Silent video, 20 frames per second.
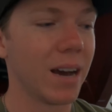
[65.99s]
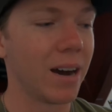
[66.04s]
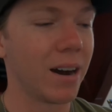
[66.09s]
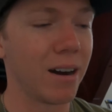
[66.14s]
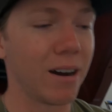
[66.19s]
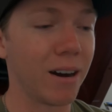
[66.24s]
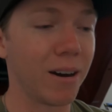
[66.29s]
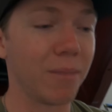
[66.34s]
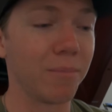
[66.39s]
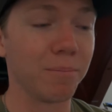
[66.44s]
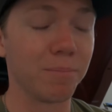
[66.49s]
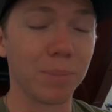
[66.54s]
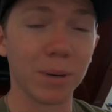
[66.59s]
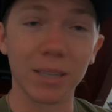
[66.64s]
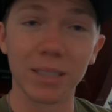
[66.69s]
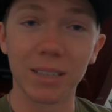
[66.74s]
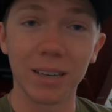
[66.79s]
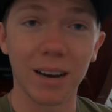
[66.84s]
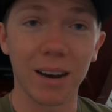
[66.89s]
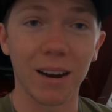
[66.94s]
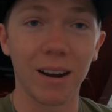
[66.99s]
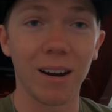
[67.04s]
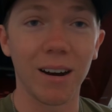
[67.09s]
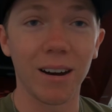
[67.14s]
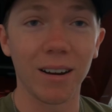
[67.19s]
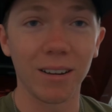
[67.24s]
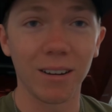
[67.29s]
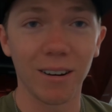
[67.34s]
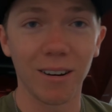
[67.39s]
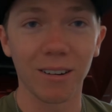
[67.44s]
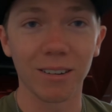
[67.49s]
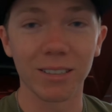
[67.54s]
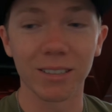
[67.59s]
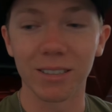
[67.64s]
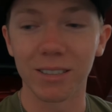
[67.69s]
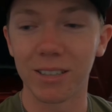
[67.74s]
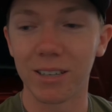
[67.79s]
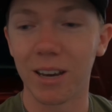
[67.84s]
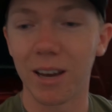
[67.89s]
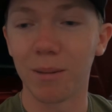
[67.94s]
But yeah, I
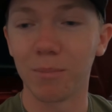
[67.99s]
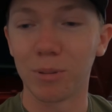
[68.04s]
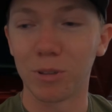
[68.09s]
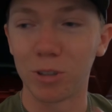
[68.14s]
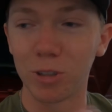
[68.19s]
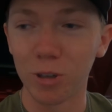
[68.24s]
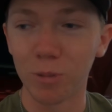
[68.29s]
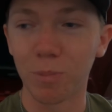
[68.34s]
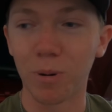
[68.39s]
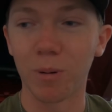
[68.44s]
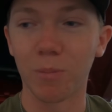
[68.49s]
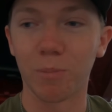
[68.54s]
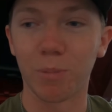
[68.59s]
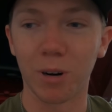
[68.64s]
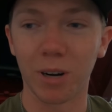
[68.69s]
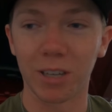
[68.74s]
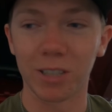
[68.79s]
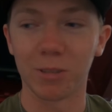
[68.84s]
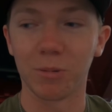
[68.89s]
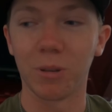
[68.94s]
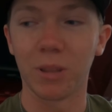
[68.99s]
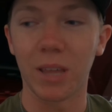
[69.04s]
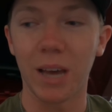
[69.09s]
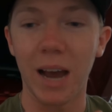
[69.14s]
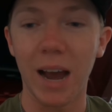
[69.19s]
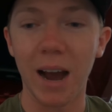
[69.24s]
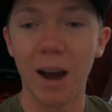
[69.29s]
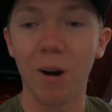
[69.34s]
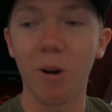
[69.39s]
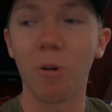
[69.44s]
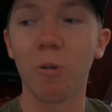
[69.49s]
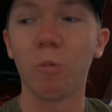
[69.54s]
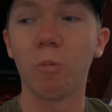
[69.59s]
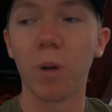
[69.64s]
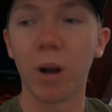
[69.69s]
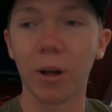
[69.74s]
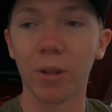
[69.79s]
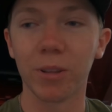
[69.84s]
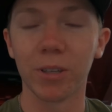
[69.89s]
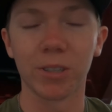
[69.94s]
honestly am super impressed with how
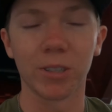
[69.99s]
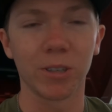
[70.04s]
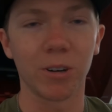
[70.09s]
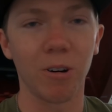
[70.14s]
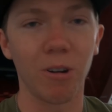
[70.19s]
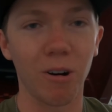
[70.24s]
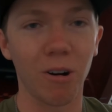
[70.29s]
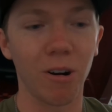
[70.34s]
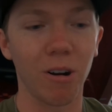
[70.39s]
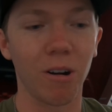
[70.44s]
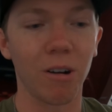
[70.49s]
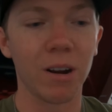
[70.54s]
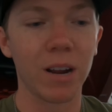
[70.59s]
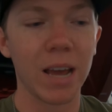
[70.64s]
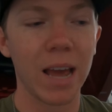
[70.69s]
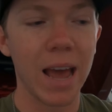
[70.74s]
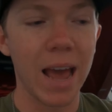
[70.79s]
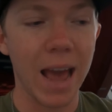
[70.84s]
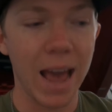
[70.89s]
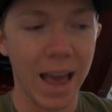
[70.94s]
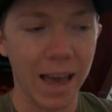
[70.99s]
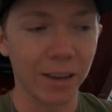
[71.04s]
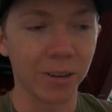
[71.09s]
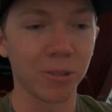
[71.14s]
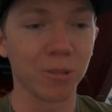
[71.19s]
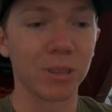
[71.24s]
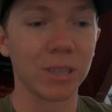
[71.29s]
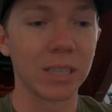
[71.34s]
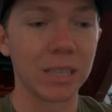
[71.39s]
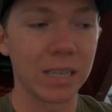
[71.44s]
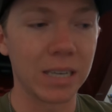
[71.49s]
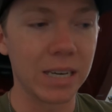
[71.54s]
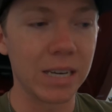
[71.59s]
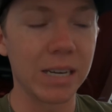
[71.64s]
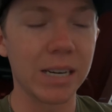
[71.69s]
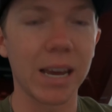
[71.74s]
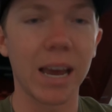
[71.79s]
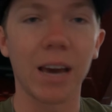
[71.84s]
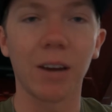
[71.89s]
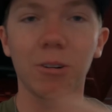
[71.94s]
well this car handled the
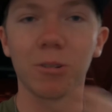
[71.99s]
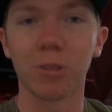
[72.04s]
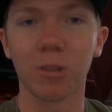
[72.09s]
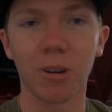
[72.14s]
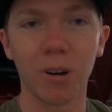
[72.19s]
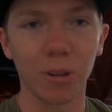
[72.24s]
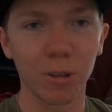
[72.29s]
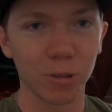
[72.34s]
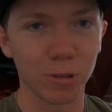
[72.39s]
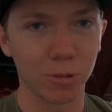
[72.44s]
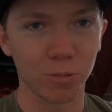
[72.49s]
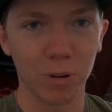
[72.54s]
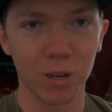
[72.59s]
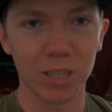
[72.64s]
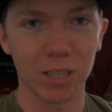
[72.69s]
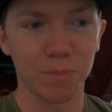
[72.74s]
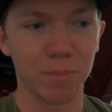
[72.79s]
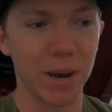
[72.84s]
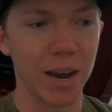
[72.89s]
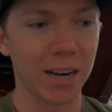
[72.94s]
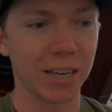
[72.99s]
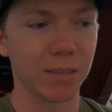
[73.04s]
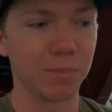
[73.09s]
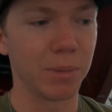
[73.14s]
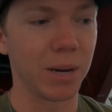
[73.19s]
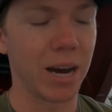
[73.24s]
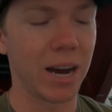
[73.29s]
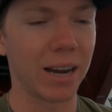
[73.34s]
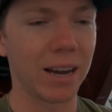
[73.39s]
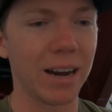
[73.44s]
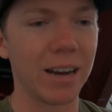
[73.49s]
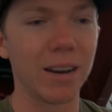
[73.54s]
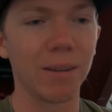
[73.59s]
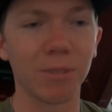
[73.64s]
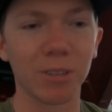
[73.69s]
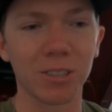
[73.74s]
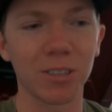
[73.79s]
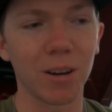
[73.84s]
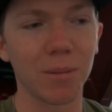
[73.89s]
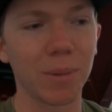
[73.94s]
heat, handled all those runs back to back. I
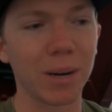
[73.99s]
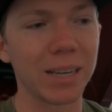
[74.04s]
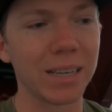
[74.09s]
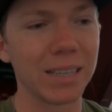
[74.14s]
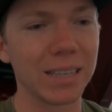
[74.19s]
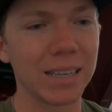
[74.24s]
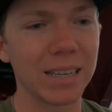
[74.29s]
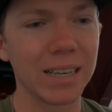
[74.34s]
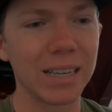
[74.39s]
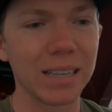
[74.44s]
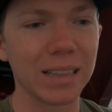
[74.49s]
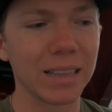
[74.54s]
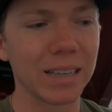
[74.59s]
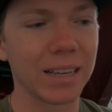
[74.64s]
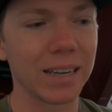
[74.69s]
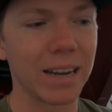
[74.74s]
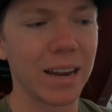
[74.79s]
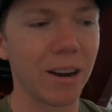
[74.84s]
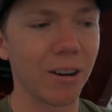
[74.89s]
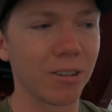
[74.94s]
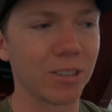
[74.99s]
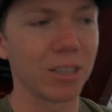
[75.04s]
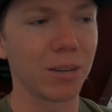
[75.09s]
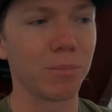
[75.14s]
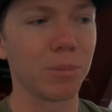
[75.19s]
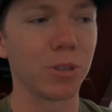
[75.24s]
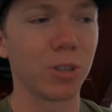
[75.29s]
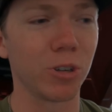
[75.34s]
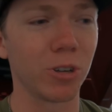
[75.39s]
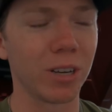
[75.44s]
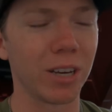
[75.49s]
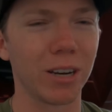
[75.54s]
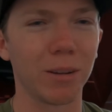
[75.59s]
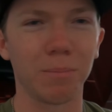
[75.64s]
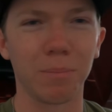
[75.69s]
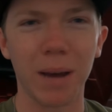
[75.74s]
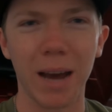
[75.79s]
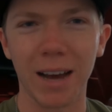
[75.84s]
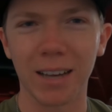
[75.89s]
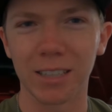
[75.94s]
never saw my inlet air temperature get
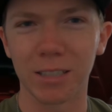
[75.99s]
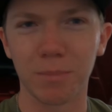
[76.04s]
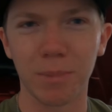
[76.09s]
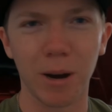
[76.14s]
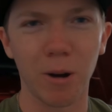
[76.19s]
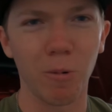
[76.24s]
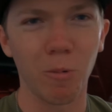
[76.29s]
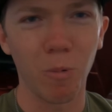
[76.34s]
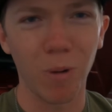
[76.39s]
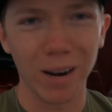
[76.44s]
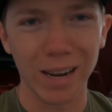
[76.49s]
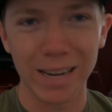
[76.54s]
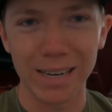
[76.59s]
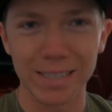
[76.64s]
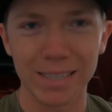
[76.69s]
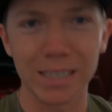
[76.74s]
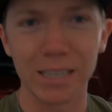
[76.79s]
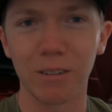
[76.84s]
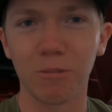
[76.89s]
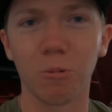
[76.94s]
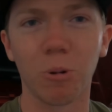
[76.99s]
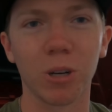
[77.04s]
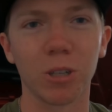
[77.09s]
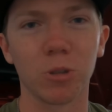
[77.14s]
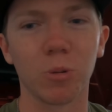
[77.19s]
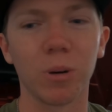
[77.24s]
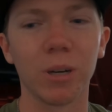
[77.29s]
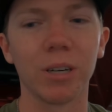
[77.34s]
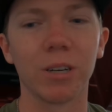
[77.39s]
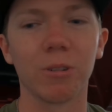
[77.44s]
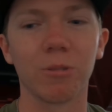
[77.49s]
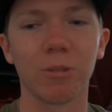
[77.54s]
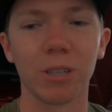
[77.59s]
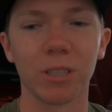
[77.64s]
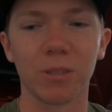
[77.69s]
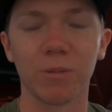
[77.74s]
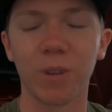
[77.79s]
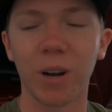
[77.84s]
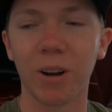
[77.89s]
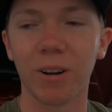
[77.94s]
up past about 118, 120
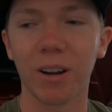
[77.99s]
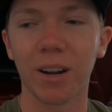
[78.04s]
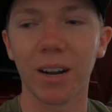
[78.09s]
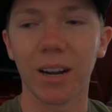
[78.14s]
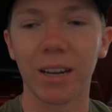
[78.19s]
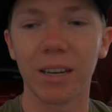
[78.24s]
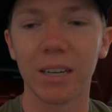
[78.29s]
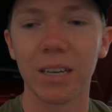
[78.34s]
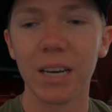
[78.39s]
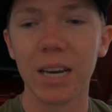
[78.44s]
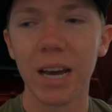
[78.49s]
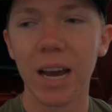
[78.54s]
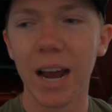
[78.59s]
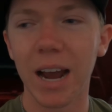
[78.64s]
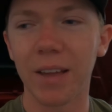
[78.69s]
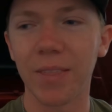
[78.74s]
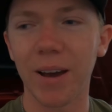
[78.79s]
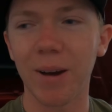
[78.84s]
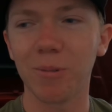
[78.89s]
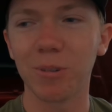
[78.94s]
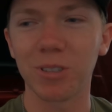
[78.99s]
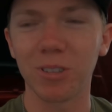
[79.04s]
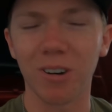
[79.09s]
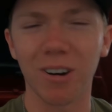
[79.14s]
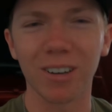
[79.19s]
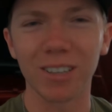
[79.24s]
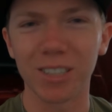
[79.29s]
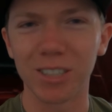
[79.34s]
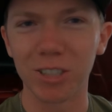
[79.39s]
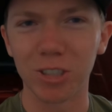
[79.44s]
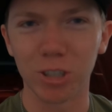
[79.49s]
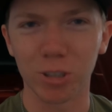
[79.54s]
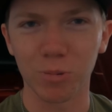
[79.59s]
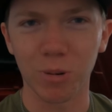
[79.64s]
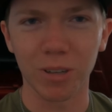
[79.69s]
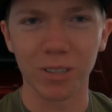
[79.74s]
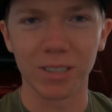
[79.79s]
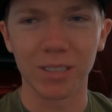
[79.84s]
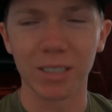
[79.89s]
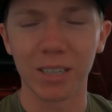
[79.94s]
degrees Fahrenheit. And that was honestly just
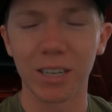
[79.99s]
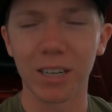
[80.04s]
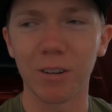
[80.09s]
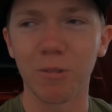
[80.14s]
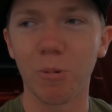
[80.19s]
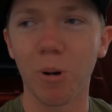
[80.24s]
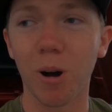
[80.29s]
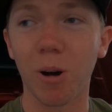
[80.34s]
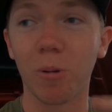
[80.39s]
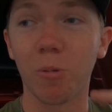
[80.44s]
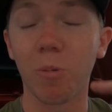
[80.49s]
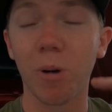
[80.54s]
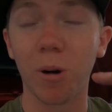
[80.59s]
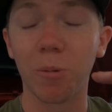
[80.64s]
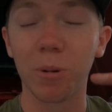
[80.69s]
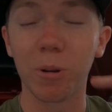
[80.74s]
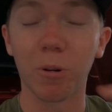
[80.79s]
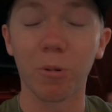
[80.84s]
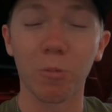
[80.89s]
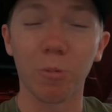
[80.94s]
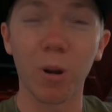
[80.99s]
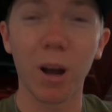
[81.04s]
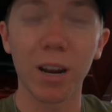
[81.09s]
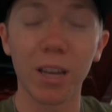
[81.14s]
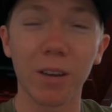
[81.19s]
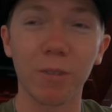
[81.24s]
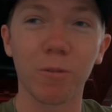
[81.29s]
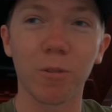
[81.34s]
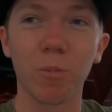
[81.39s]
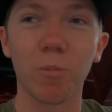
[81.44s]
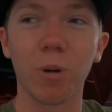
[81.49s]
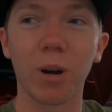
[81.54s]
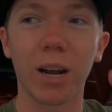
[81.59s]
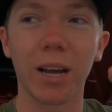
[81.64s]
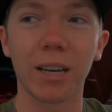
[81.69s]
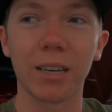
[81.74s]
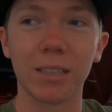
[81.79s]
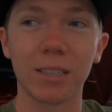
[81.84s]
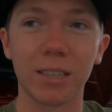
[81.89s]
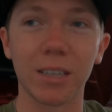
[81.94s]
while sitting, while we were running. From what
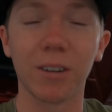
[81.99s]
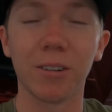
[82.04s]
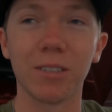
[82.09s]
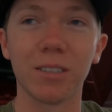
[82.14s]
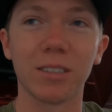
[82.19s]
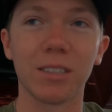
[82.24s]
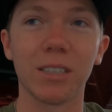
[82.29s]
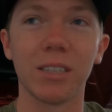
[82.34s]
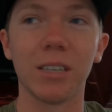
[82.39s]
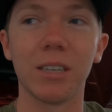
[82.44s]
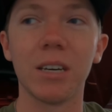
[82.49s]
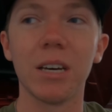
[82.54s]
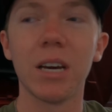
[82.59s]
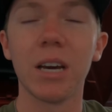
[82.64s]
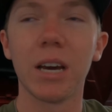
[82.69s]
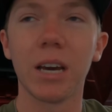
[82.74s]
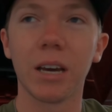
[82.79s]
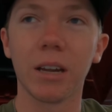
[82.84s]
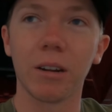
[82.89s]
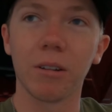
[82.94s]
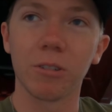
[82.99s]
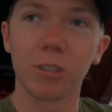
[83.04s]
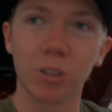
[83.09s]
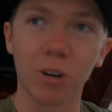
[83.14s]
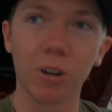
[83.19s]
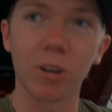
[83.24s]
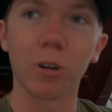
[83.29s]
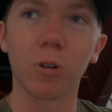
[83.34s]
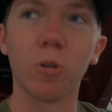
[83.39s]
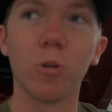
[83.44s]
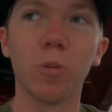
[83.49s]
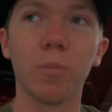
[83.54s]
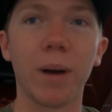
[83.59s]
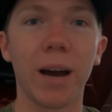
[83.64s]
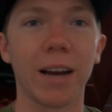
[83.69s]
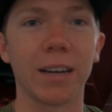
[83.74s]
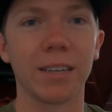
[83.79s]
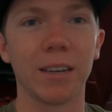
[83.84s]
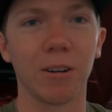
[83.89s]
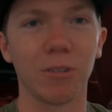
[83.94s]
I could tell and see, it started to cool
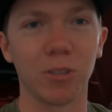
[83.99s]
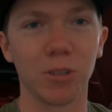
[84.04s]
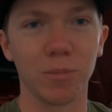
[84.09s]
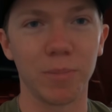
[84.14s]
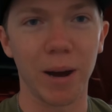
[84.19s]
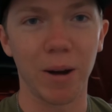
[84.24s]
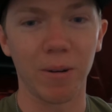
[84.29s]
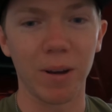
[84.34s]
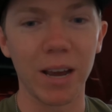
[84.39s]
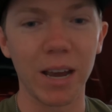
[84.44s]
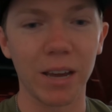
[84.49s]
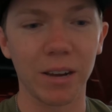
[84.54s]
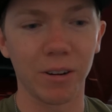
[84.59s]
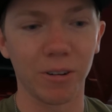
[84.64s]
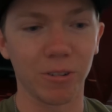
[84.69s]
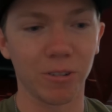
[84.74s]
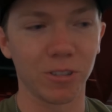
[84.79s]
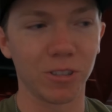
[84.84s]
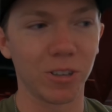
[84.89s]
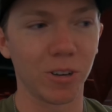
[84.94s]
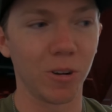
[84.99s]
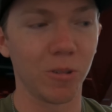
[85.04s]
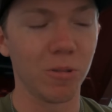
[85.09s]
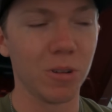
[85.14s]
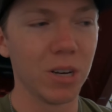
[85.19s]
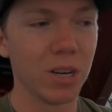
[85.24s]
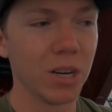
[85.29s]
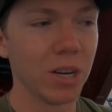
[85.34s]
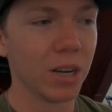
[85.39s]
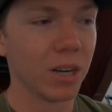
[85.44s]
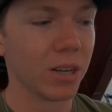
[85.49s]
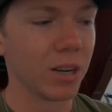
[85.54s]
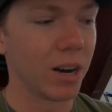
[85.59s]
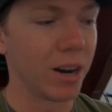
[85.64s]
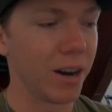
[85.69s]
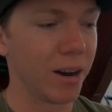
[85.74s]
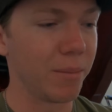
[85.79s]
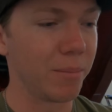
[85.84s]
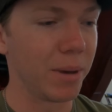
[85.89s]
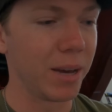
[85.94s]
back down to about 80 or so.
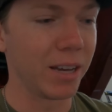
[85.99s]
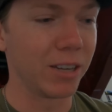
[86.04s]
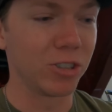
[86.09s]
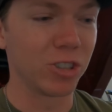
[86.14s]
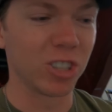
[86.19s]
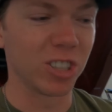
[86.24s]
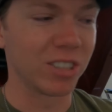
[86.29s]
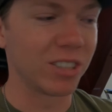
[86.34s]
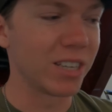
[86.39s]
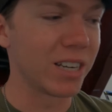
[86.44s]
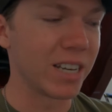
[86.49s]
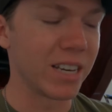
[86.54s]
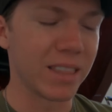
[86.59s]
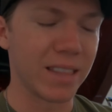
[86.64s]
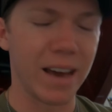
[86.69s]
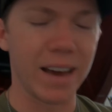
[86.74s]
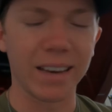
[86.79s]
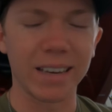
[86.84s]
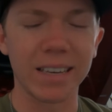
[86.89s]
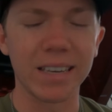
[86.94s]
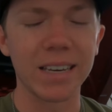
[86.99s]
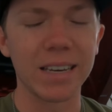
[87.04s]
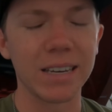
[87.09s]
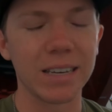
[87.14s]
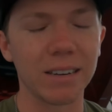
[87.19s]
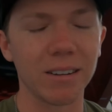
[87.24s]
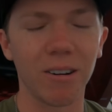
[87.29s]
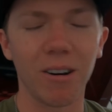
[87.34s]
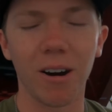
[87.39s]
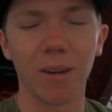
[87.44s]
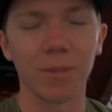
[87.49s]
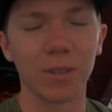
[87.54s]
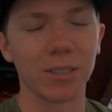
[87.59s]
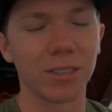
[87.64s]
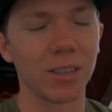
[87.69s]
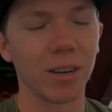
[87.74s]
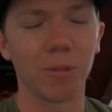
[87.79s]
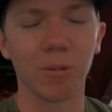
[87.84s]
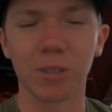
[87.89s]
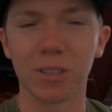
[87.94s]
And just sitting in that heat,
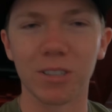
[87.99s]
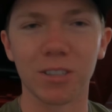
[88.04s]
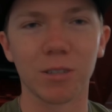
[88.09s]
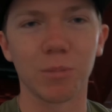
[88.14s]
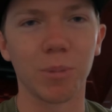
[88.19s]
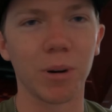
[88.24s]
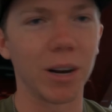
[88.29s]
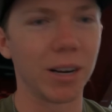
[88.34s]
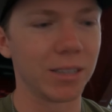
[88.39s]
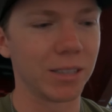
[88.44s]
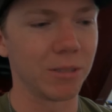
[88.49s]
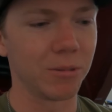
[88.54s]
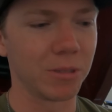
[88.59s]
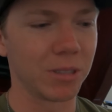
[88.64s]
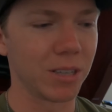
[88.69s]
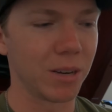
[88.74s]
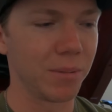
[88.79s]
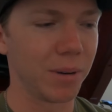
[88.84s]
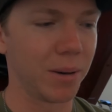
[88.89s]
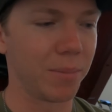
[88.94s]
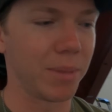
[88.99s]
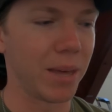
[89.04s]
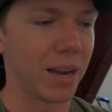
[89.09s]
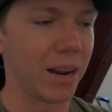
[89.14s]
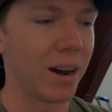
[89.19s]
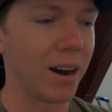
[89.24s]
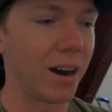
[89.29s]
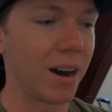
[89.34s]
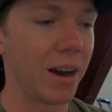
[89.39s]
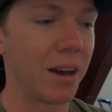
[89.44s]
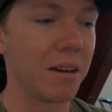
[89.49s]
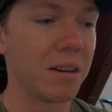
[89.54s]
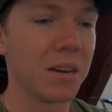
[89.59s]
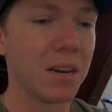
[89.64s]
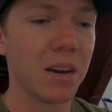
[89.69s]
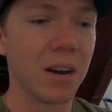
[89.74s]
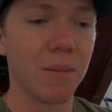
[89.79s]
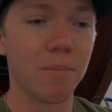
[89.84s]
obviously I wasn't surprised that it was coming up that high.